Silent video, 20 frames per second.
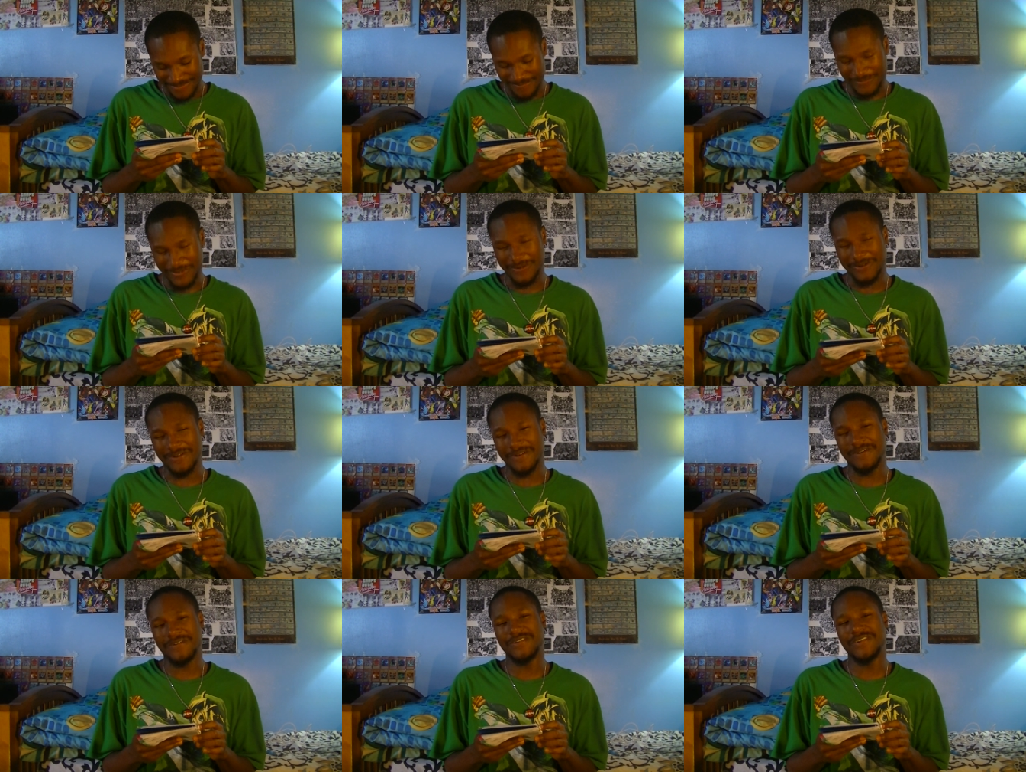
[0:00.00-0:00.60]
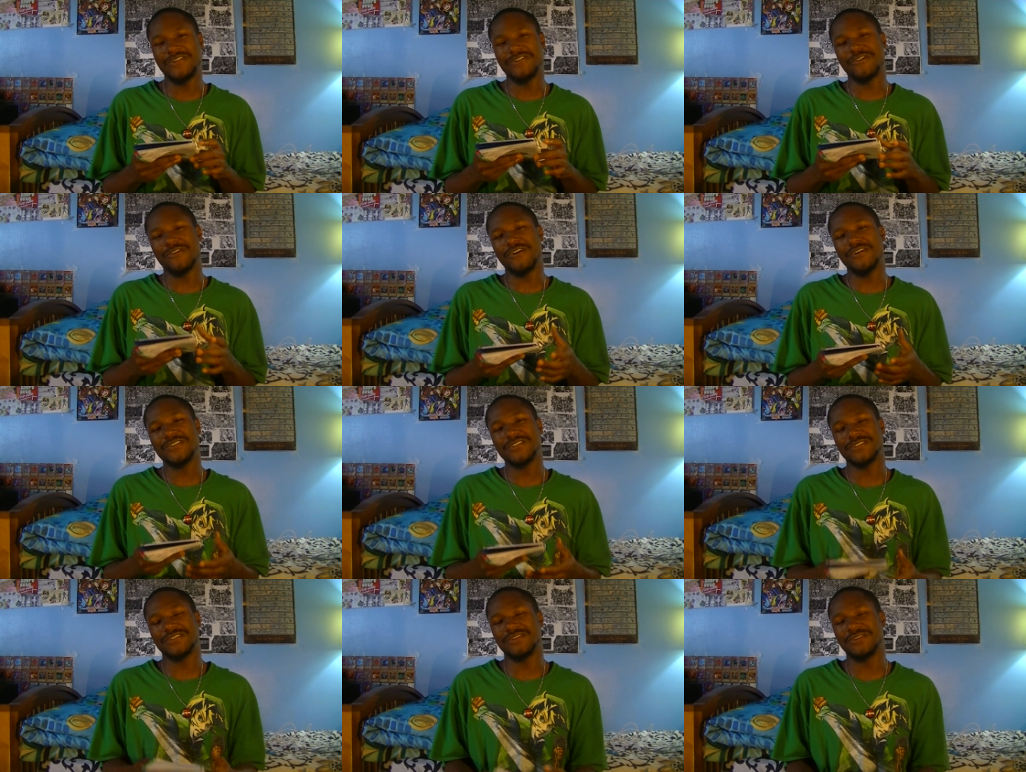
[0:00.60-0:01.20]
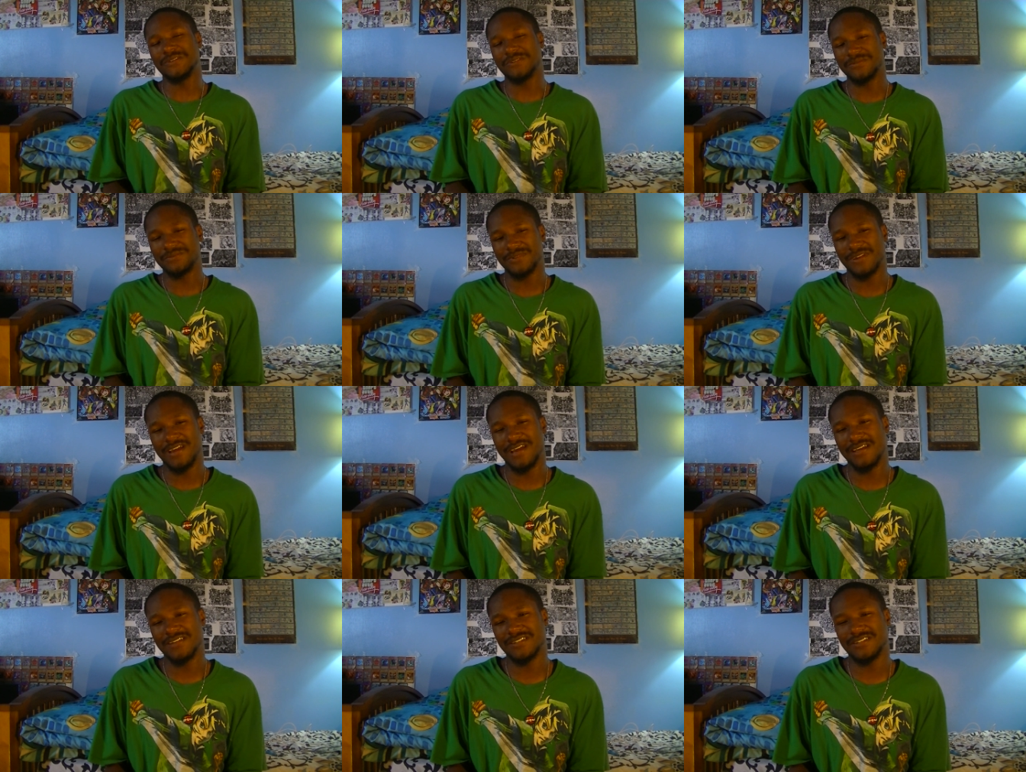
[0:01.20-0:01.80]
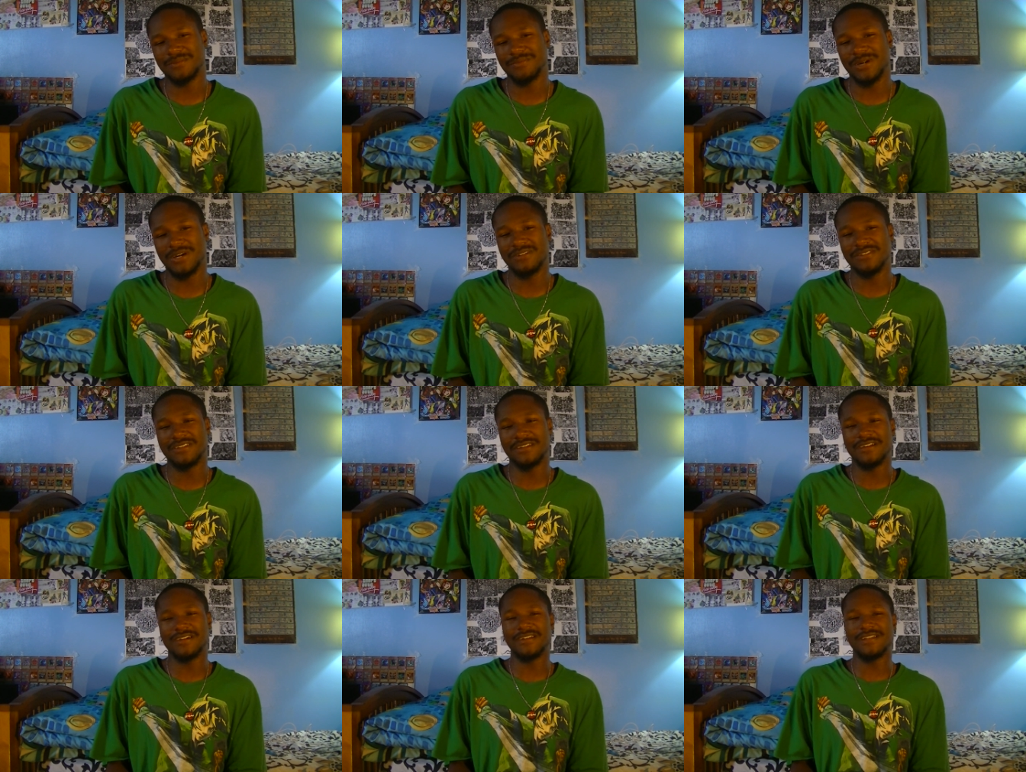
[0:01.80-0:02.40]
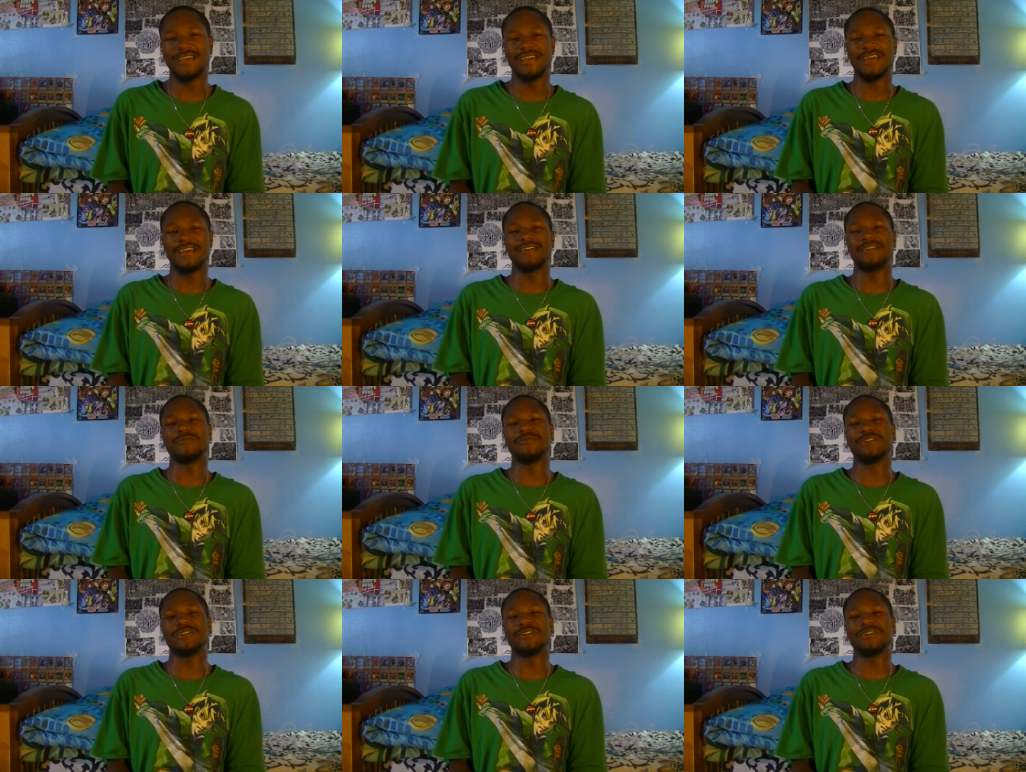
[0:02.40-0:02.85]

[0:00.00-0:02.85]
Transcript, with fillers: But uh, he also asked about the clan.